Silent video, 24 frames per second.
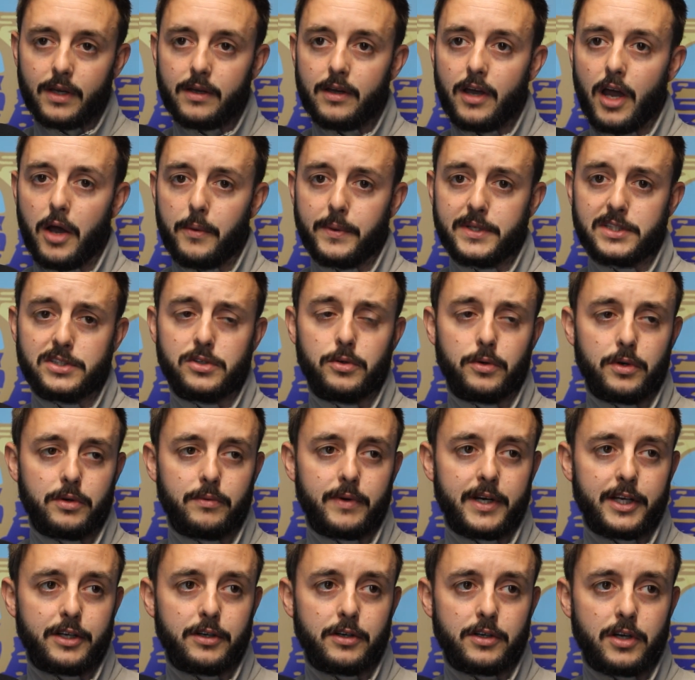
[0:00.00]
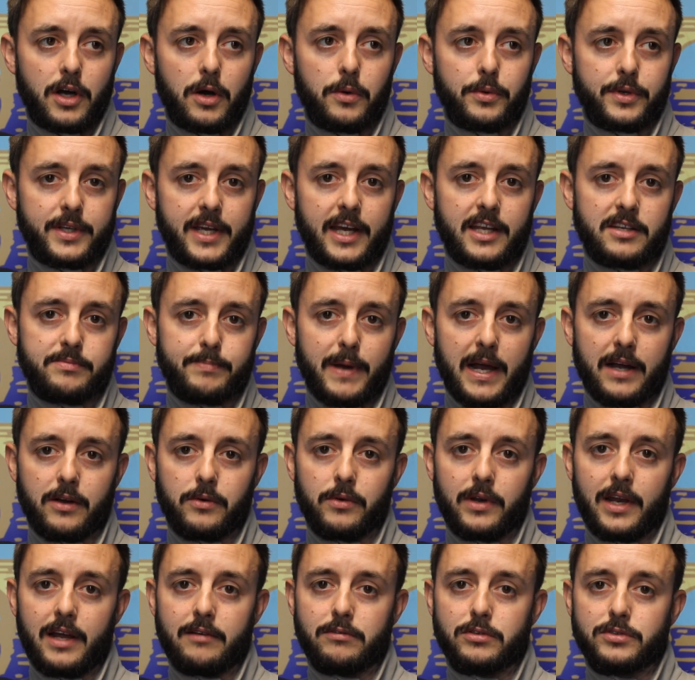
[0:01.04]
Owen scored a really good goal to get us back
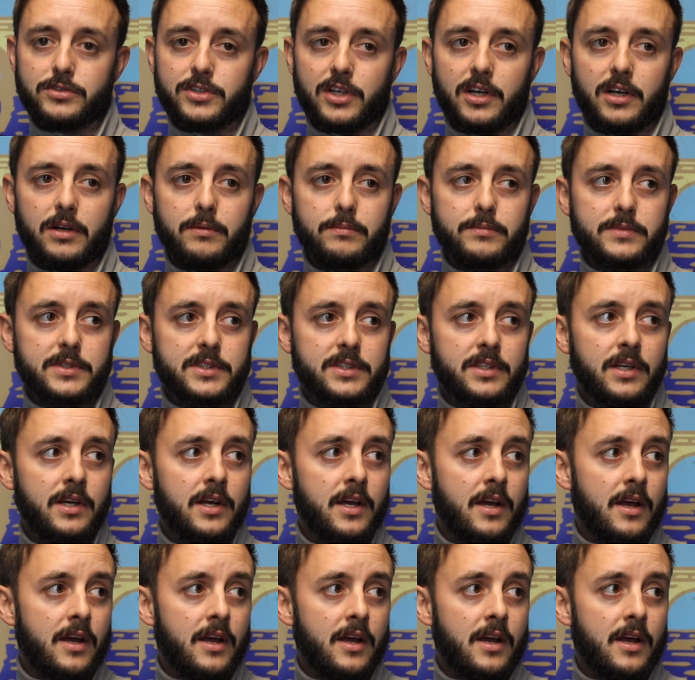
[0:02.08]
on level terms.